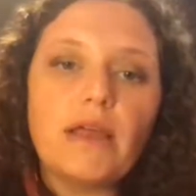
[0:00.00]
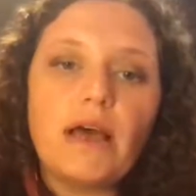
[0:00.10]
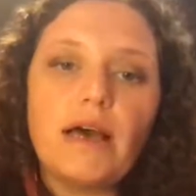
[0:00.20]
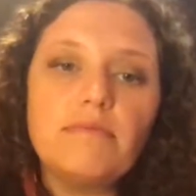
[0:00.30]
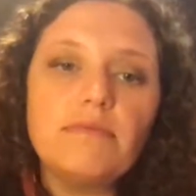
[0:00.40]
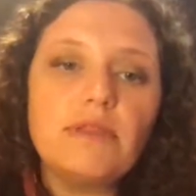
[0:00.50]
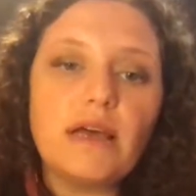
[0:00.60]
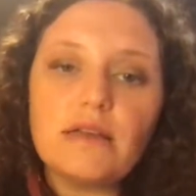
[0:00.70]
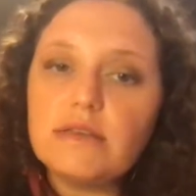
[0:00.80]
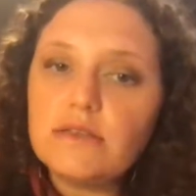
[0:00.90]

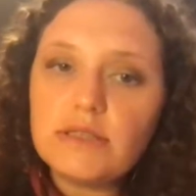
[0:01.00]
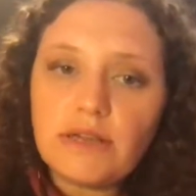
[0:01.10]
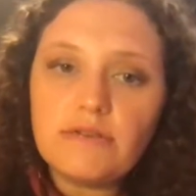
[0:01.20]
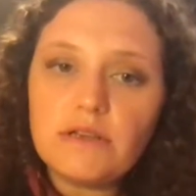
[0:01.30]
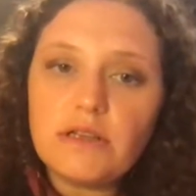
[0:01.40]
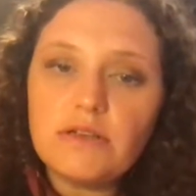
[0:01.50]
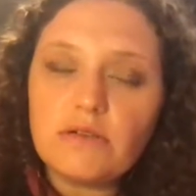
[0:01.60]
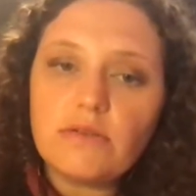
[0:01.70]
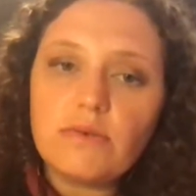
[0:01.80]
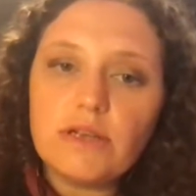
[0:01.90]
That is definitely
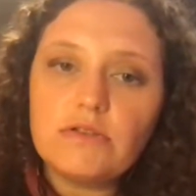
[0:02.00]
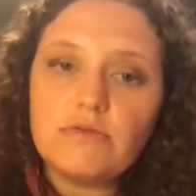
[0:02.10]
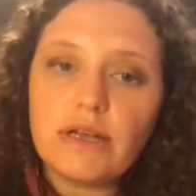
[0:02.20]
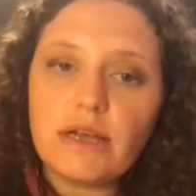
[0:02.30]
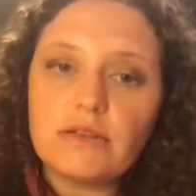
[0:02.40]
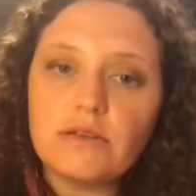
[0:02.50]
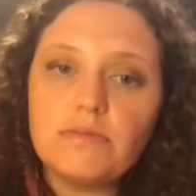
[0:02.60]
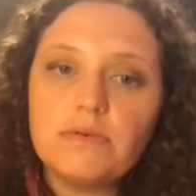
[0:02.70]
not the way to run a HAZOP.